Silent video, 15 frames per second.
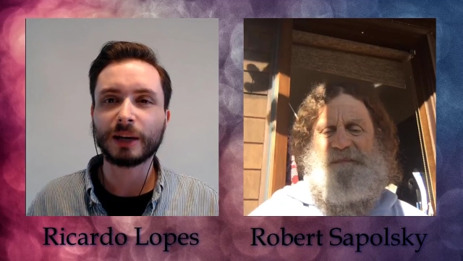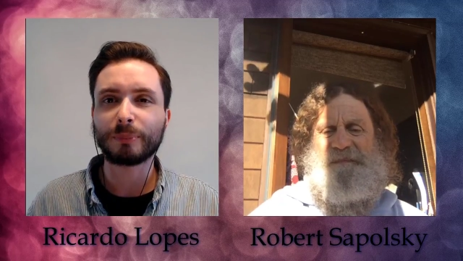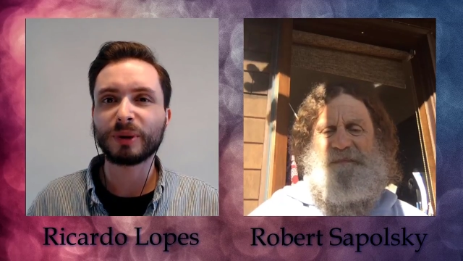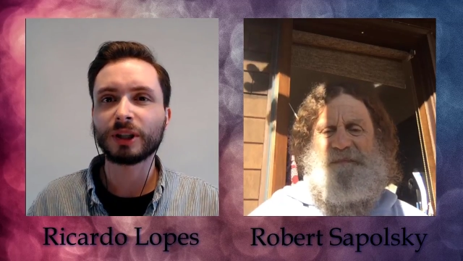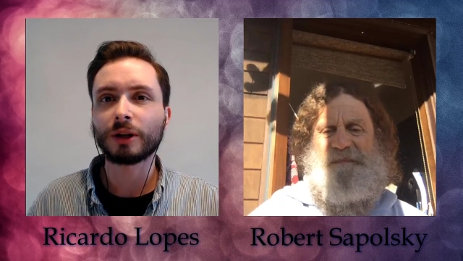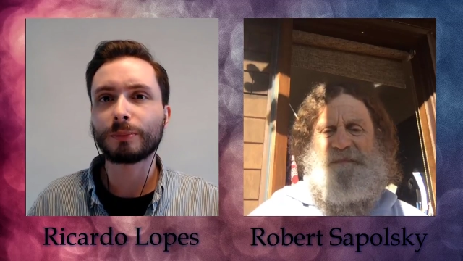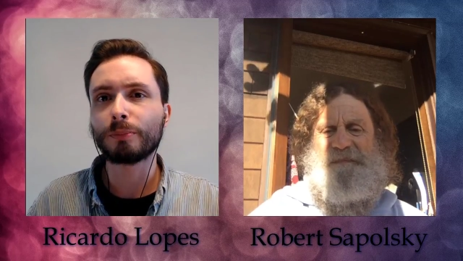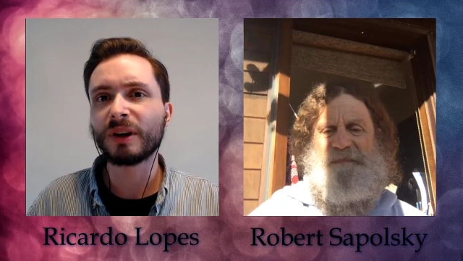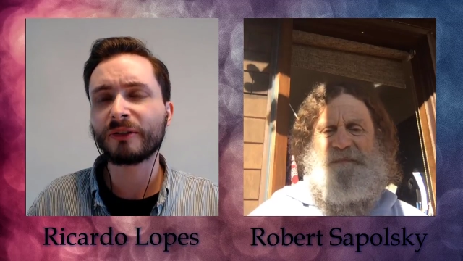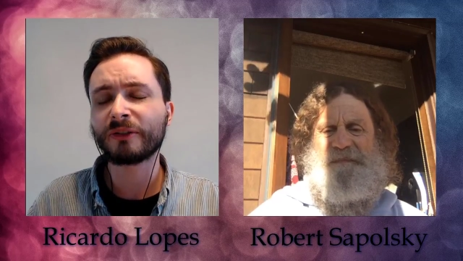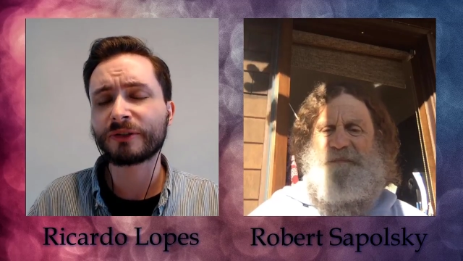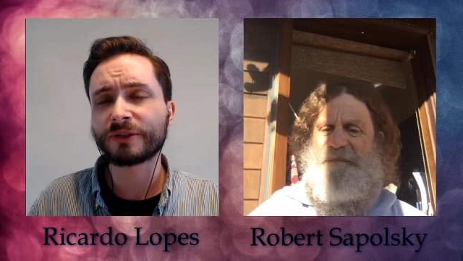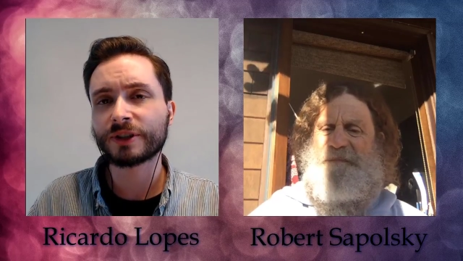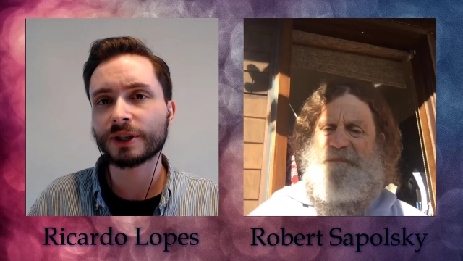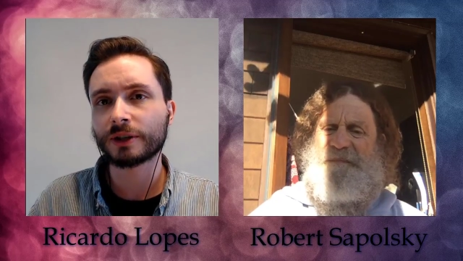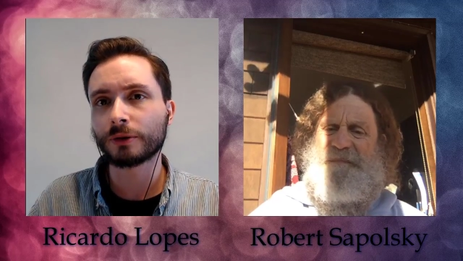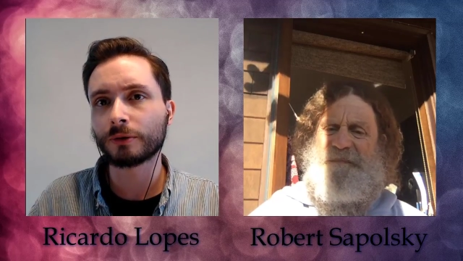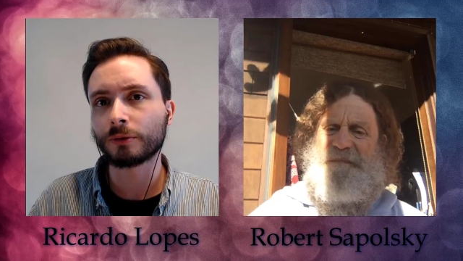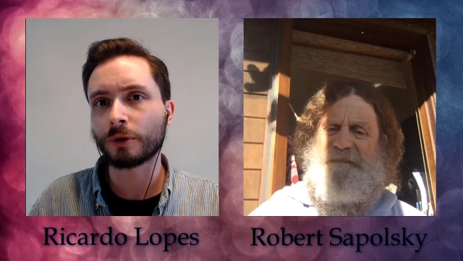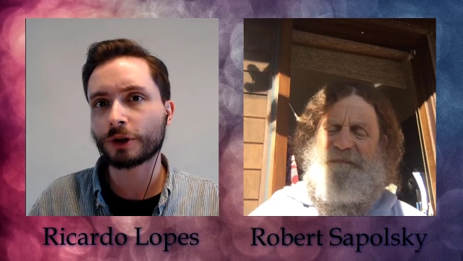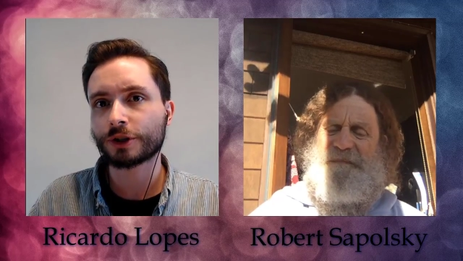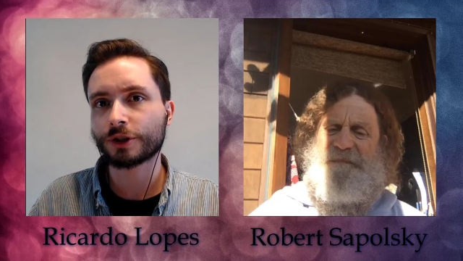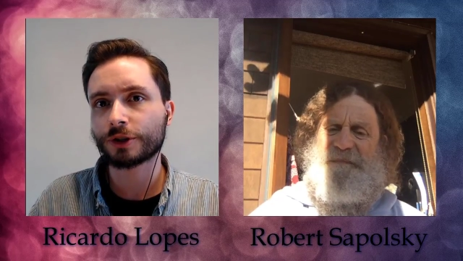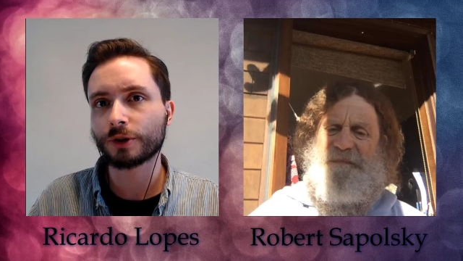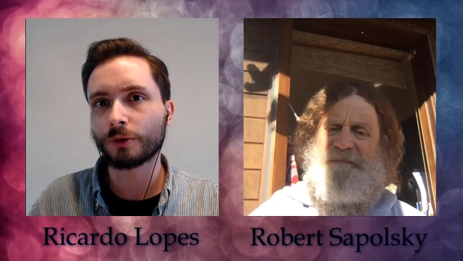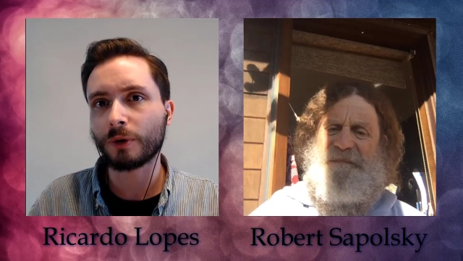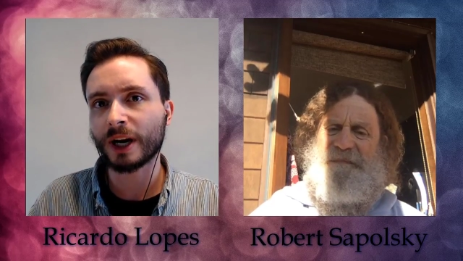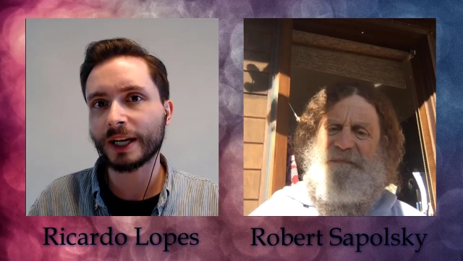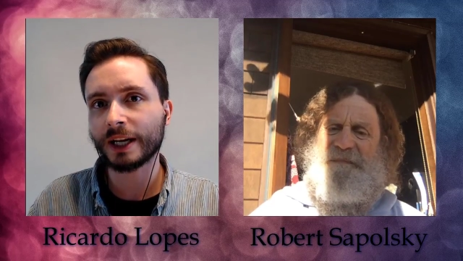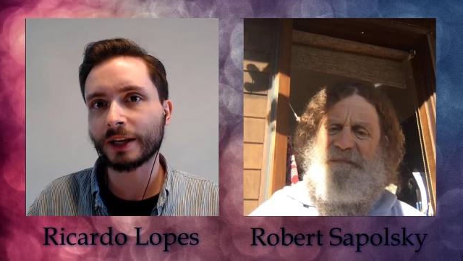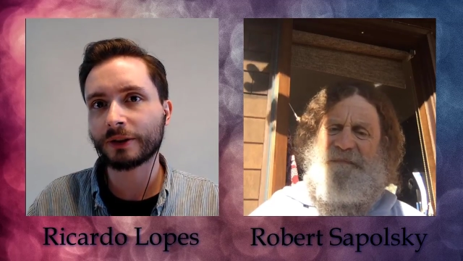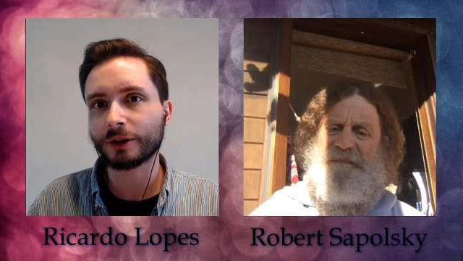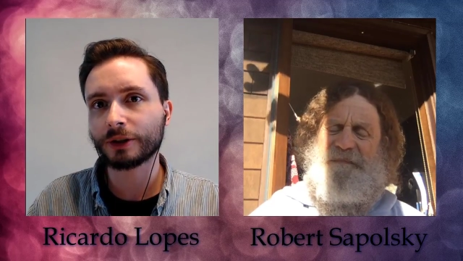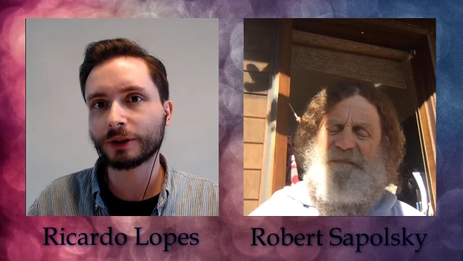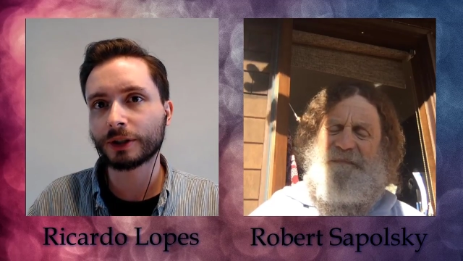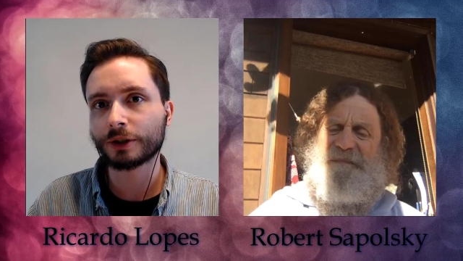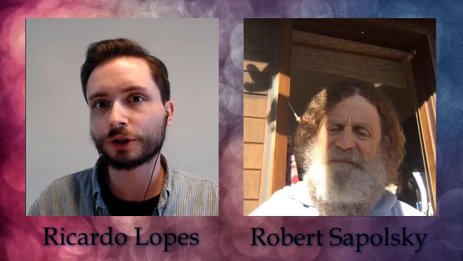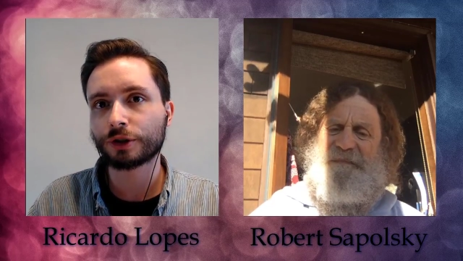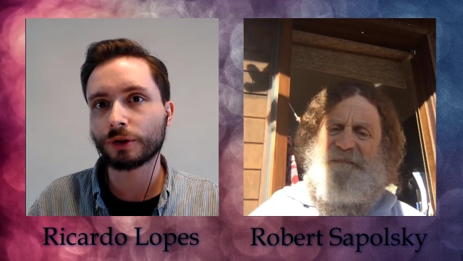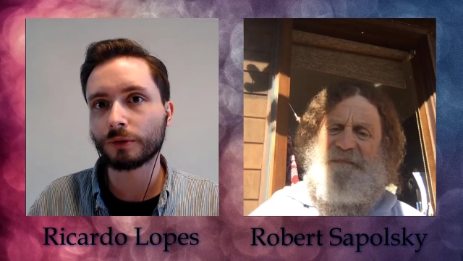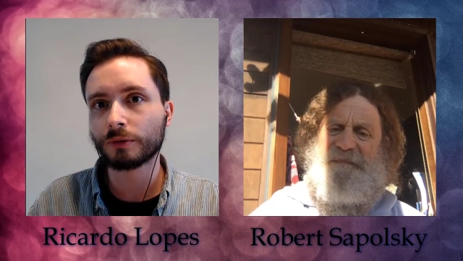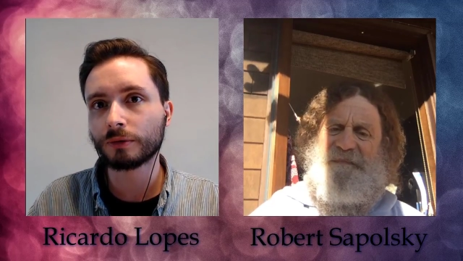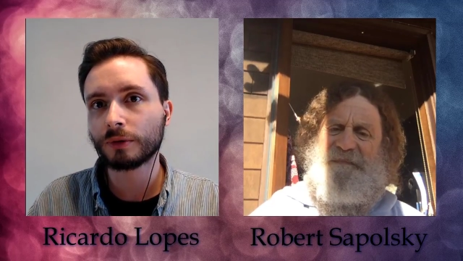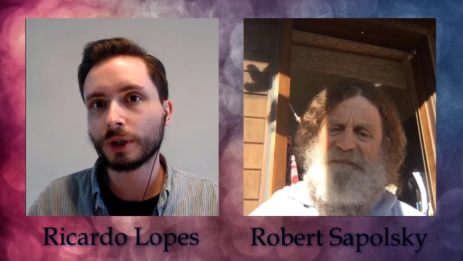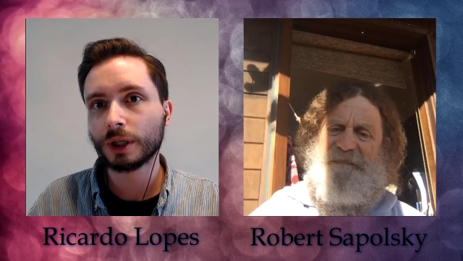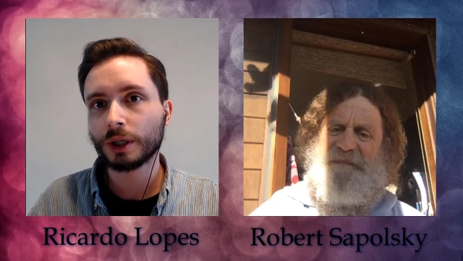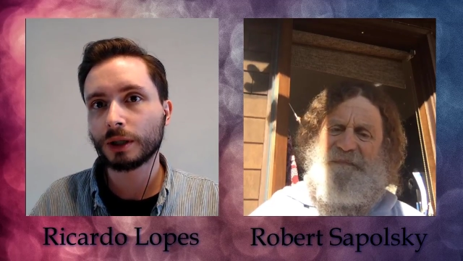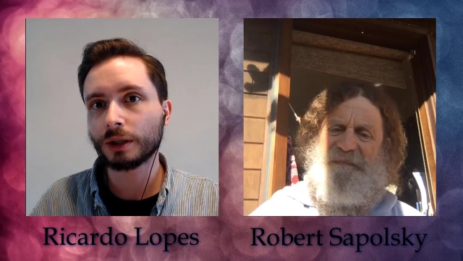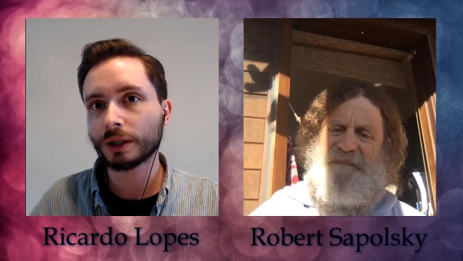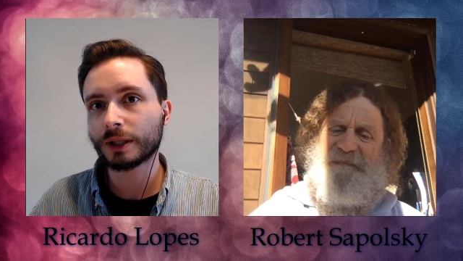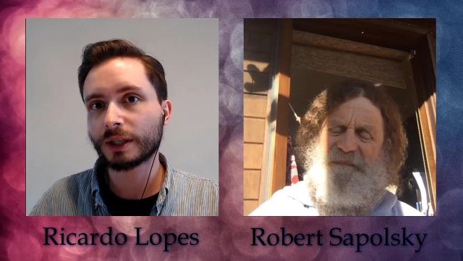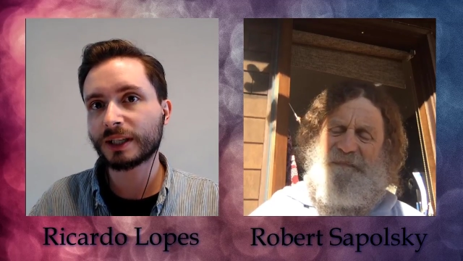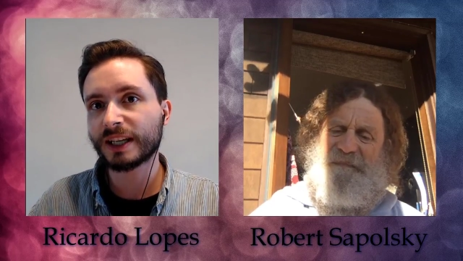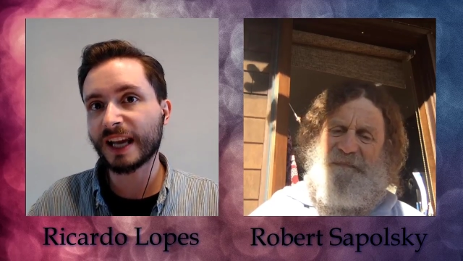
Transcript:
Speaker 1: a couple of months ago or so, I had on the show uh,